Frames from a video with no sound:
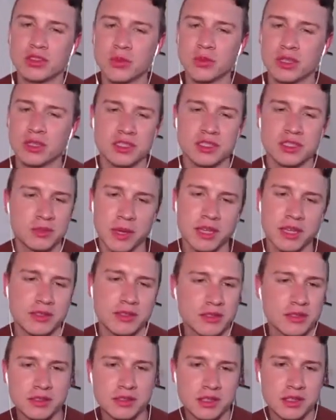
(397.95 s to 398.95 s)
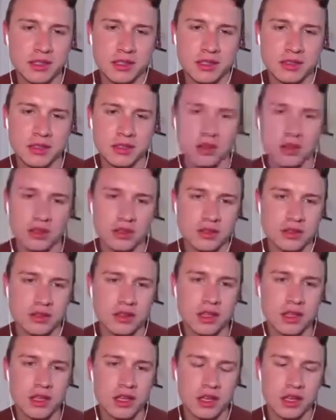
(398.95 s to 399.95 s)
too much space in these songs.